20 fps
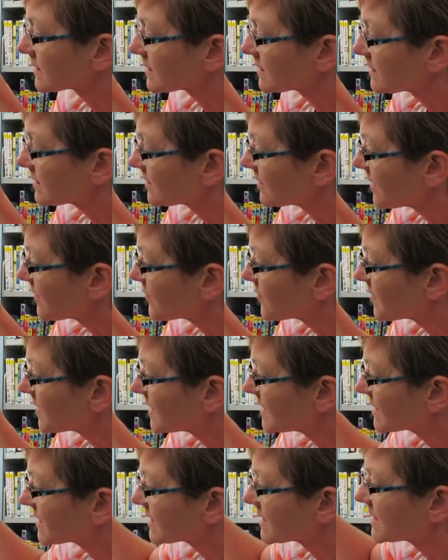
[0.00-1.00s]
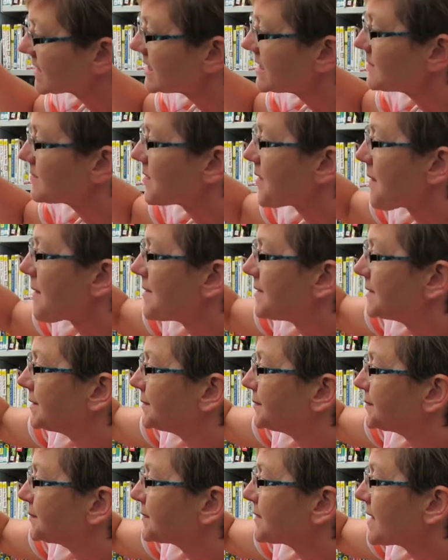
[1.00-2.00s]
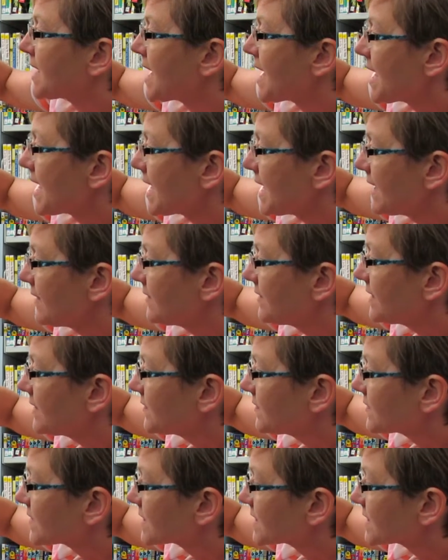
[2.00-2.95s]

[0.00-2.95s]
till everybody's asleep. Even if you're